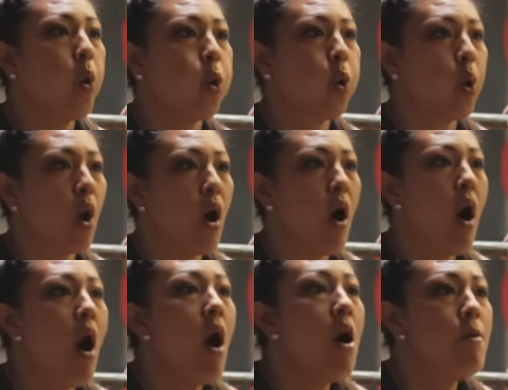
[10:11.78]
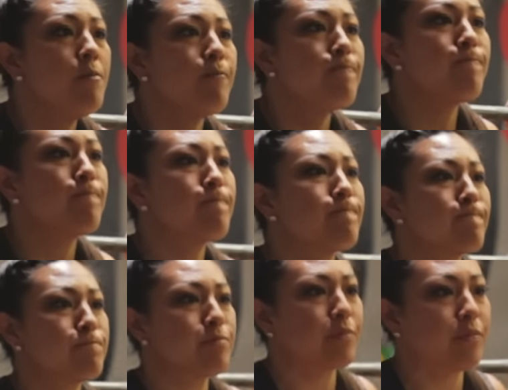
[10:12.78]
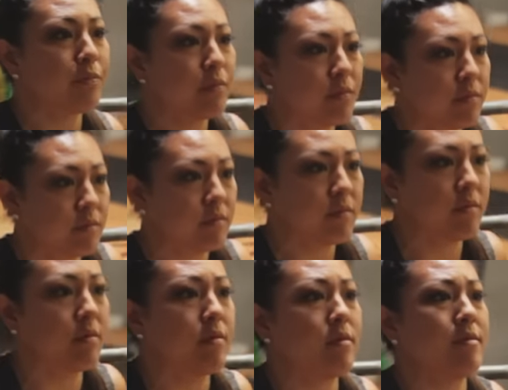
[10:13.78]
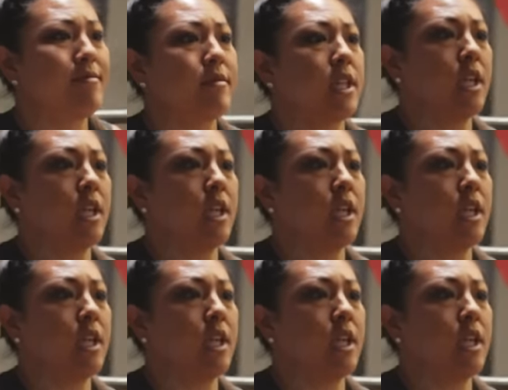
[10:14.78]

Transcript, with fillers: training that's too clustered together. If you went squat, squat,